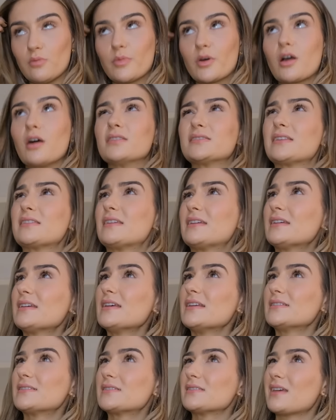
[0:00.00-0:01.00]
because I think
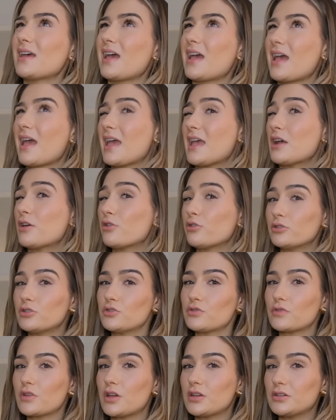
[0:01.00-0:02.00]
it's
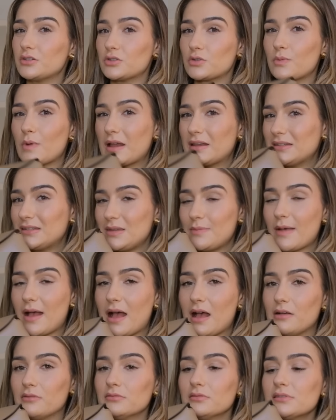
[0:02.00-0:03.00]

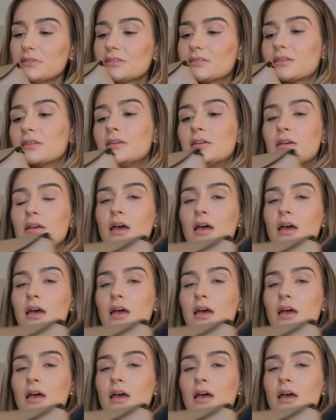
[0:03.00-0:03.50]
£820.